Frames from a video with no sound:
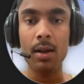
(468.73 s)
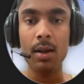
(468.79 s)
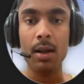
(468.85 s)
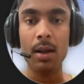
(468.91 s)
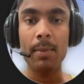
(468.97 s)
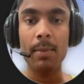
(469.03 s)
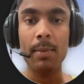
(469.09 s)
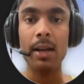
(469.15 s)

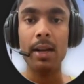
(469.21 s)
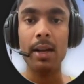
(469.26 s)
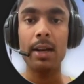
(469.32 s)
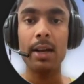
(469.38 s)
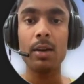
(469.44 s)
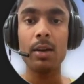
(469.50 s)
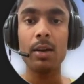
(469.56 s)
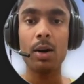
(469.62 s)
But
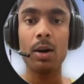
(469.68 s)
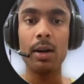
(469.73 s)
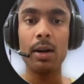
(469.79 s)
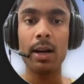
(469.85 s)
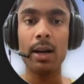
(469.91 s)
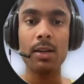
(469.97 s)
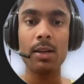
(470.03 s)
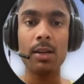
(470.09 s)
in
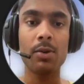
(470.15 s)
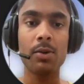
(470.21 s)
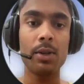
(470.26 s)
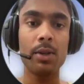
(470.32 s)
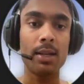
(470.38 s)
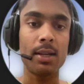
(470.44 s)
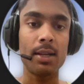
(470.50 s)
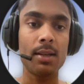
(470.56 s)
contrast to
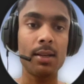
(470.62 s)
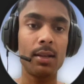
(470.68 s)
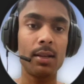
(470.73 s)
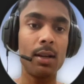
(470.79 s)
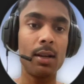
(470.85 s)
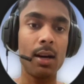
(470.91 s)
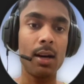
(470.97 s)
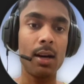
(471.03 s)
this,
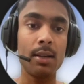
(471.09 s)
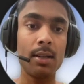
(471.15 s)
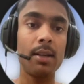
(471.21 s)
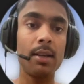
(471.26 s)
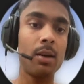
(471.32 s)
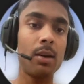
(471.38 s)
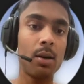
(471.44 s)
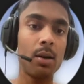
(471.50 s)
the
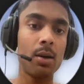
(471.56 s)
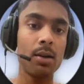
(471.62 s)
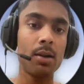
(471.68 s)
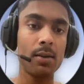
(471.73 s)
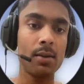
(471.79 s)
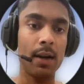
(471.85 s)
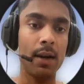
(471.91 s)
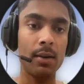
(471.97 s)

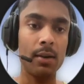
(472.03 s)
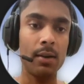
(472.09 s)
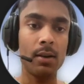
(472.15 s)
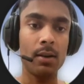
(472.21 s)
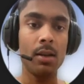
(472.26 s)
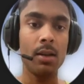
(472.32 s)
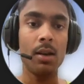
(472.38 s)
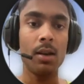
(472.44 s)
asynchronous one,
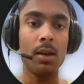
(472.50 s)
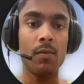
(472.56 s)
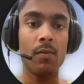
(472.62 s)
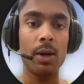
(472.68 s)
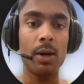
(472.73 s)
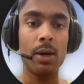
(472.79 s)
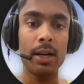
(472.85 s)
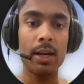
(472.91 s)

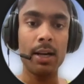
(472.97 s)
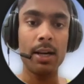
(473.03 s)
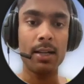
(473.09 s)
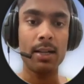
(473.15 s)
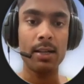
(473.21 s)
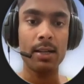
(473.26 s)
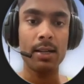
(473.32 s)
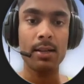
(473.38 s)
what it
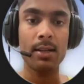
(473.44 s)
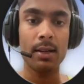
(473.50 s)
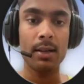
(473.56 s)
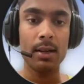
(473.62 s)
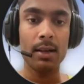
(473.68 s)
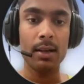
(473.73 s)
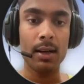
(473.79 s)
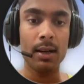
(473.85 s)
does is
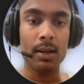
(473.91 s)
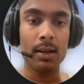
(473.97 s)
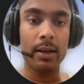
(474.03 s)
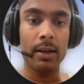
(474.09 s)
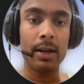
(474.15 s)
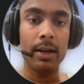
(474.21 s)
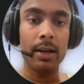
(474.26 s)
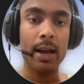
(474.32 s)

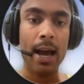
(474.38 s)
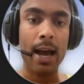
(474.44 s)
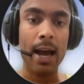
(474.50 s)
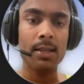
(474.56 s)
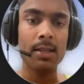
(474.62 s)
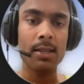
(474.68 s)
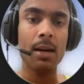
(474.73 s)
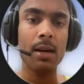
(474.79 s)
it
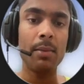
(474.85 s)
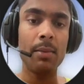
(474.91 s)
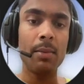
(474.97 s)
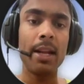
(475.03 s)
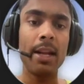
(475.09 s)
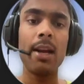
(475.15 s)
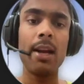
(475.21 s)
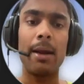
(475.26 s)
has some
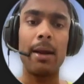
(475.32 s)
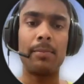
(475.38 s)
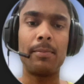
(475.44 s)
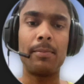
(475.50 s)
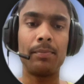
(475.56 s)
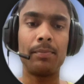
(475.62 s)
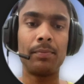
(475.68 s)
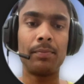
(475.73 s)
delay
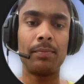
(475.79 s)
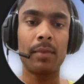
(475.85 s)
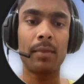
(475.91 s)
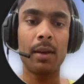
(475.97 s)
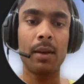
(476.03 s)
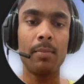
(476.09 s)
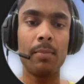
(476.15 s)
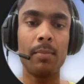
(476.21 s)

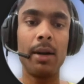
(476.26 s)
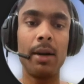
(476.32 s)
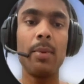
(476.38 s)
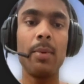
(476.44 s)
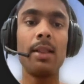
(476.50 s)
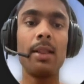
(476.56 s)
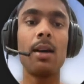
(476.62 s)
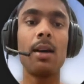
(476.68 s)

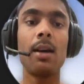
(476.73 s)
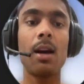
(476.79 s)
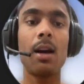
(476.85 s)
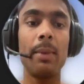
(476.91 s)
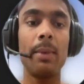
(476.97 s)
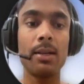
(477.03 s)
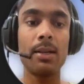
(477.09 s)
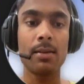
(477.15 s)
between the
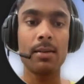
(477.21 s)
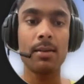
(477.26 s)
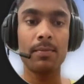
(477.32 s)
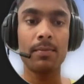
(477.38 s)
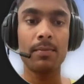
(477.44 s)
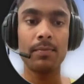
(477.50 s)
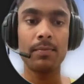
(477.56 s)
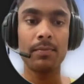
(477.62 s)
commits,
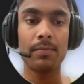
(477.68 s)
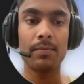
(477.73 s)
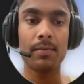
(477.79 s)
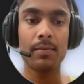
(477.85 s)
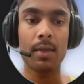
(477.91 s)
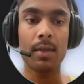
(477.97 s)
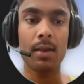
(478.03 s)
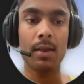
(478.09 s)

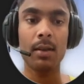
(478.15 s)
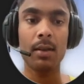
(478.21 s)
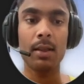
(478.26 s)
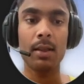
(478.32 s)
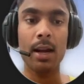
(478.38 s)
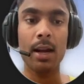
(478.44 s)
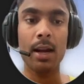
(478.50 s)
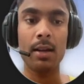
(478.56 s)

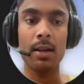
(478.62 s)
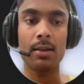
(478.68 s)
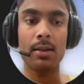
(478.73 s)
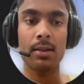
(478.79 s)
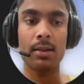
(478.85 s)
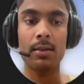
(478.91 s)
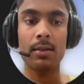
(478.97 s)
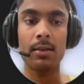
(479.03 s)
that
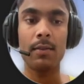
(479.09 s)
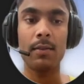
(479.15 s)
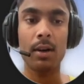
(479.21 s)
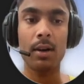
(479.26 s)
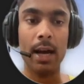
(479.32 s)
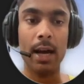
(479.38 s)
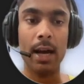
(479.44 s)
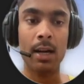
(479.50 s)
is
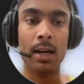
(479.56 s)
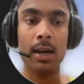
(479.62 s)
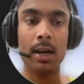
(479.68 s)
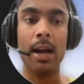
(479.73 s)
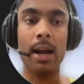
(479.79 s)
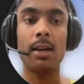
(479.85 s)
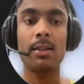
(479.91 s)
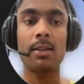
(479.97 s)

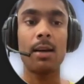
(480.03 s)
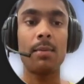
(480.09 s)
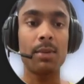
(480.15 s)
at some